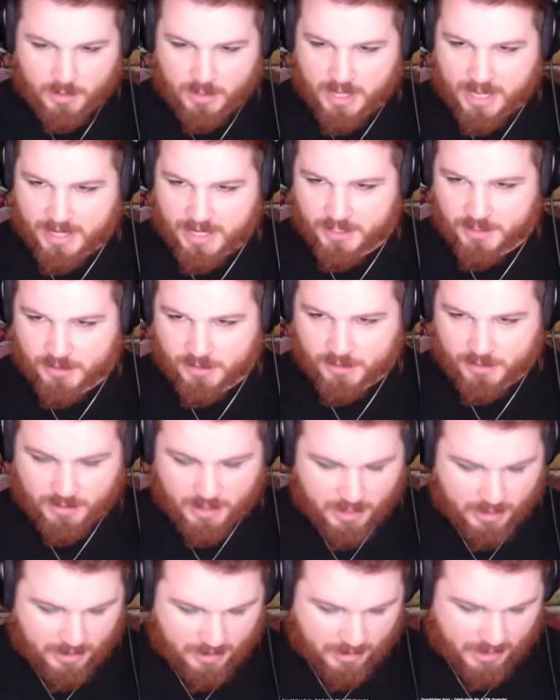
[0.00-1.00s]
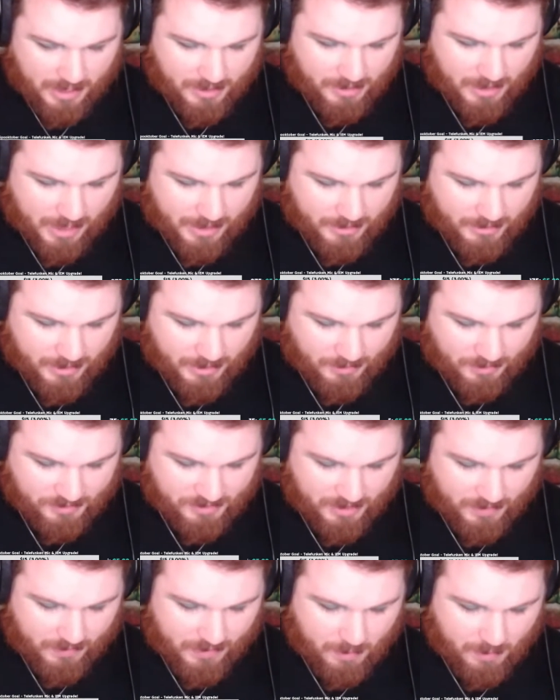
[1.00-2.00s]
I didn't get to
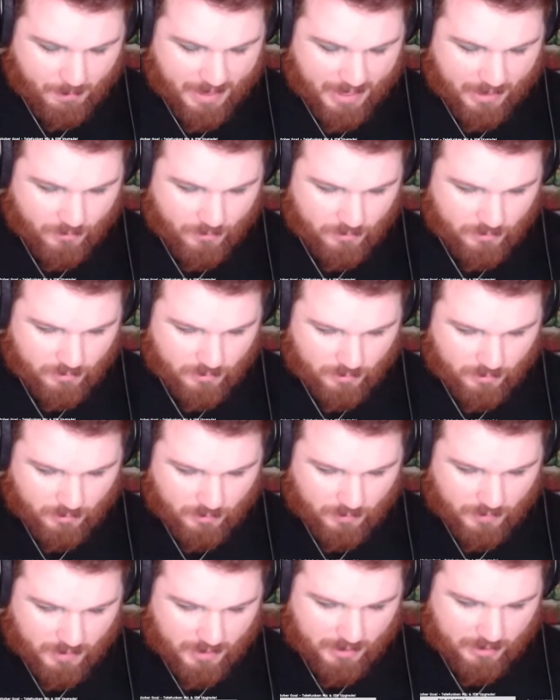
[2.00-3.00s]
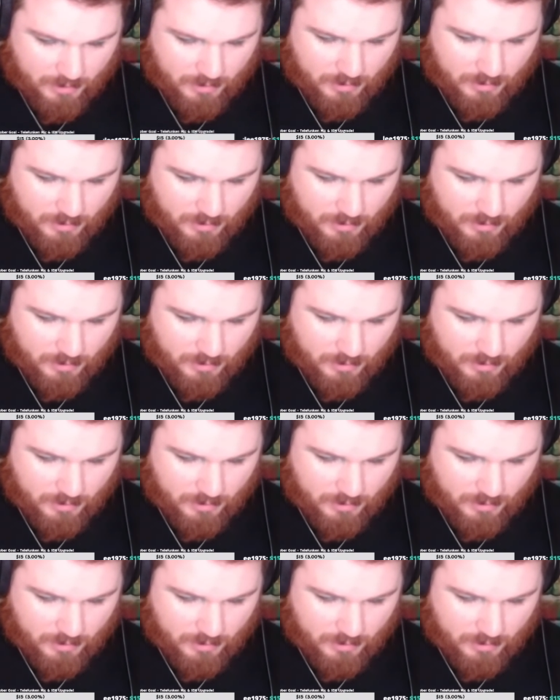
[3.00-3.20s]
see the amount that